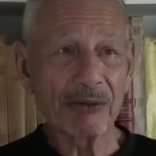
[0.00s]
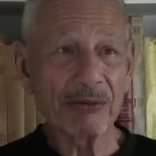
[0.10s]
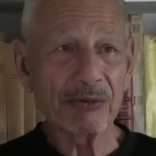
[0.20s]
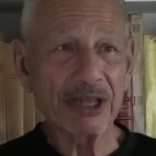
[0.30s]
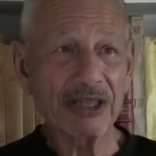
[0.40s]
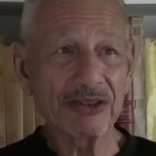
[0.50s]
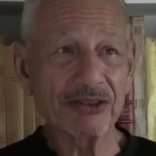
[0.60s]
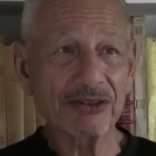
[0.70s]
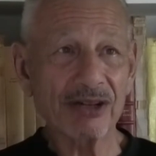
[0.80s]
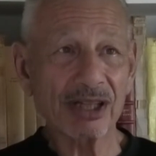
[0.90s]
we
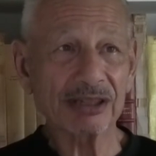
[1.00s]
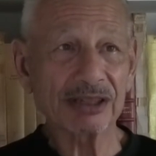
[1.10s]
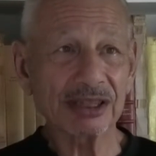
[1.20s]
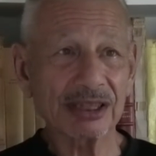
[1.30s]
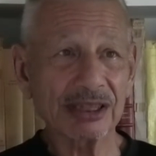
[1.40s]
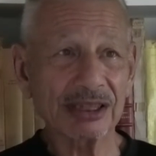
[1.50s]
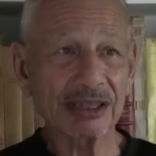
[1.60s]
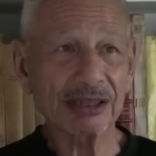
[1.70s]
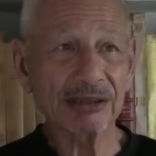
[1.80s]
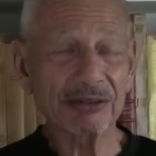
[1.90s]
construct
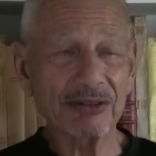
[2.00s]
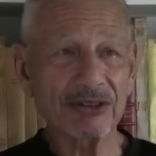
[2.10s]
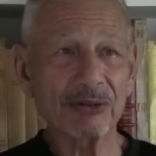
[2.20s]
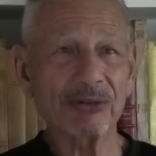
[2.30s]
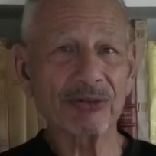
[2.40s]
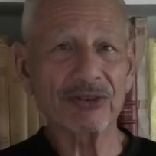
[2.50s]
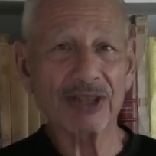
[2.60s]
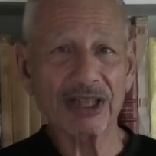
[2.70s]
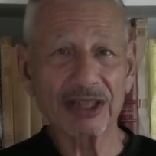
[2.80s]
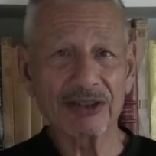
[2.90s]
social
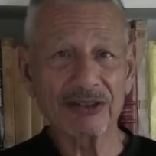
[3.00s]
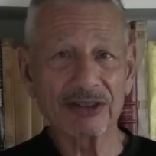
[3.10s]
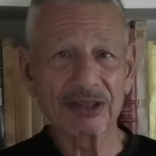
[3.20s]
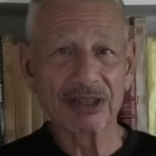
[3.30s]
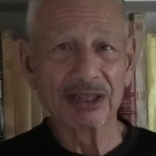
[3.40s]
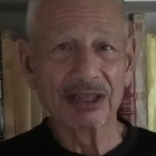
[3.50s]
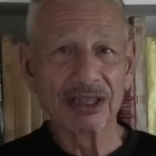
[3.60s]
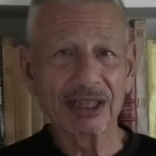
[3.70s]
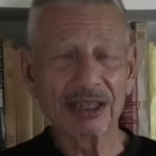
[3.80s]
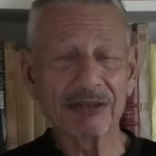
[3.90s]
science
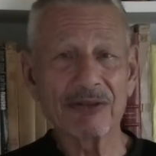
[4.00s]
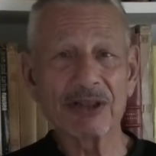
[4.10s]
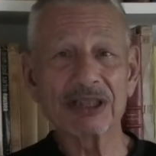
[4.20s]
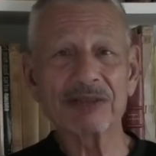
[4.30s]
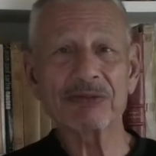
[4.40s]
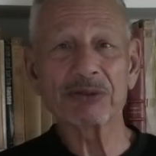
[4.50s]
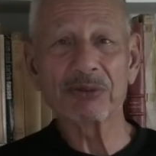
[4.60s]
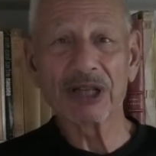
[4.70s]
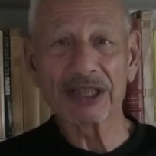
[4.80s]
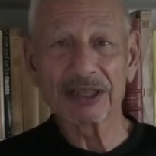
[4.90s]
in a very different
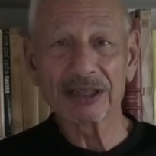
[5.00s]
way